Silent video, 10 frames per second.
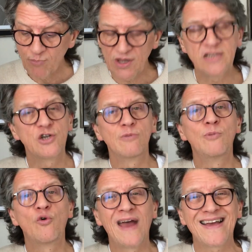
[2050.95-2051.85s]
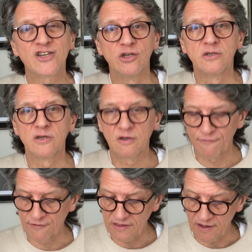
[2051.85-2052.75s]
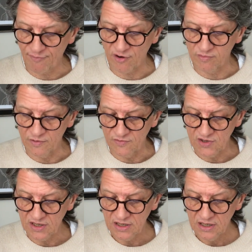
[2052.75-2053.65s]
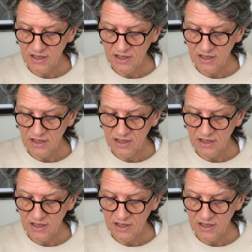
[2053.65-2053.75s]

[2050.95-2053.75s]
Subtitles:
but they took more action to confront their problems.